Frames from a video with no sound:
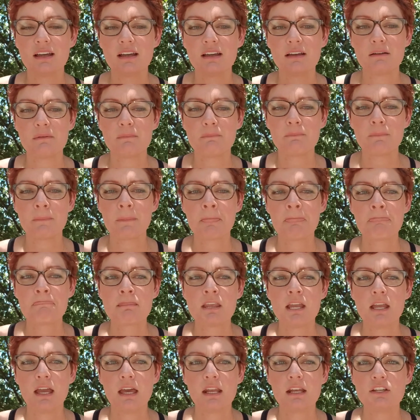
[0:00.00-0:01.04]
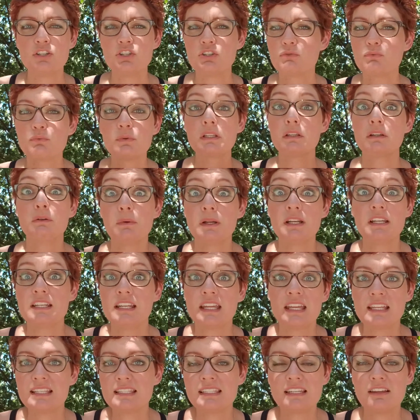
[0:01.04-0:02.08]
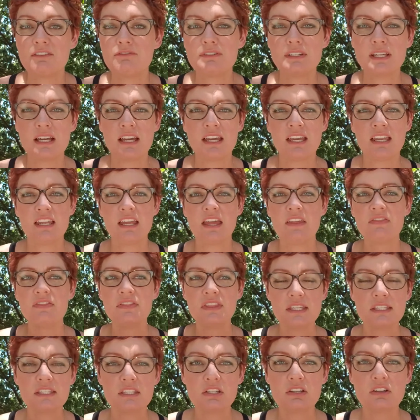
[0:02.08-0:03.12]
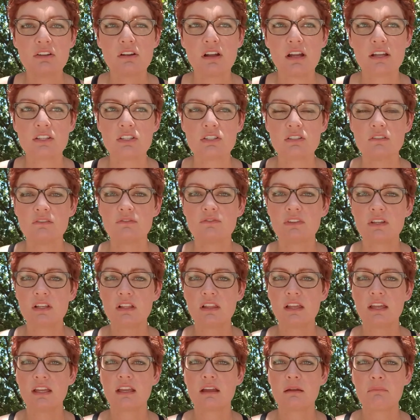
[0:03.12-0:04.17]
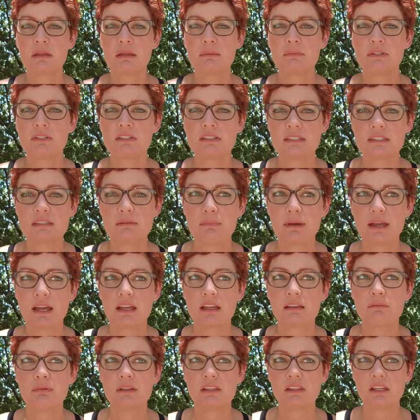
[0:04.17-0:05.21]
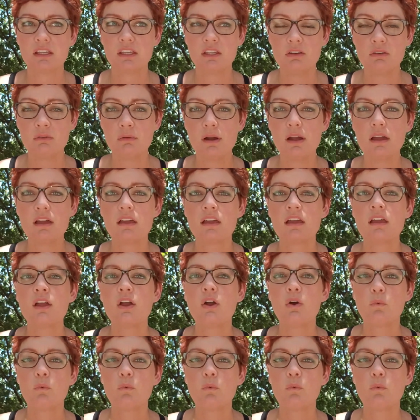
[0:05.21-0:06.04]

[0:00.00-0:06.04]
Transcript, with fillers: And I just really wanted to get stuff done. And this year I just feel like I'm able to sit back and be like, you know what?